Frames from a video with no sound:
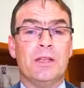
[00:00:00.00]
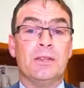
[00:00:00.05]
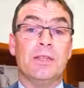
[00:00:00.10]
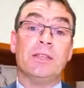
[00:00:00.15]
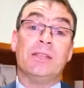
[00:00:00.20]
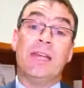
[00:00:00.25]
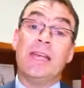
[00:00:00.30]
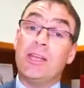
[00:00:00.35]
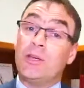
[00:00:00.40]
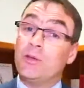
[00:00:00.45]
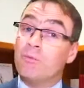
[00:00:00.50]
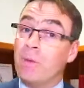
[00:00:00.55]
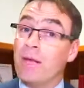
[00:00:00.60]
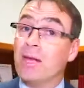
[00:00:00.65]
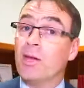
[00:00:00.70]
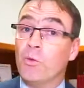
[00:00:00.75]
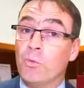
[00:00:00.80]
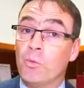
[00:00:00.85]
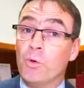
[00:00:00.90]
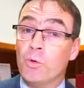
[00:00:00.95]
that they could
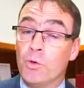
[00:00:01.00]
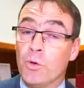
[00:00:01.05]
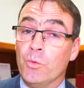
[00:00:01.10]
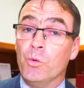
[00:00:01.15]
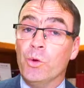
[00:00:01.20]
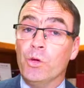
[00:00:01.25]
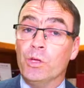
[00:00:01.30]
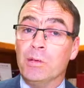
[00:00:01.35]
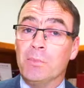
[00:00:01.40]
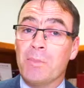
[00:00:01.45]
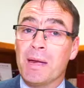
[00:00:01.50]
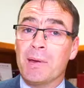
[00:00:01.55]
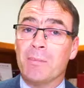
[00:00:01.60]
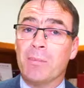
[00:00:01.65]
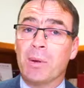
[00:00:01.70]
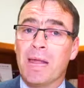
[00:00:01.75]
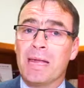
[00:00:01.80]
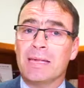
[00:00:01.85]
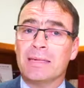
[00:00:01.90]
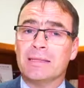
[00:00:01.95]
make the world a better
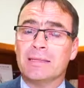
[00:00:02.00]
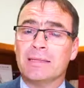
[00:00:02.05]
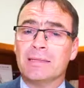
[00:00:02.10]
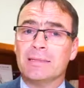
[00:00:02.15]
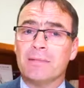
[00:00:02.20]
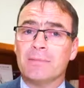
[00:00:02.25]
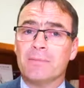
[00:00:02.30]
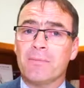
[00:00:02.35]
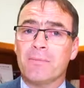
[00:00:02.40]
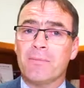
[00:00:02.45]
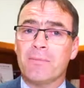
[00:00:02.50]
place.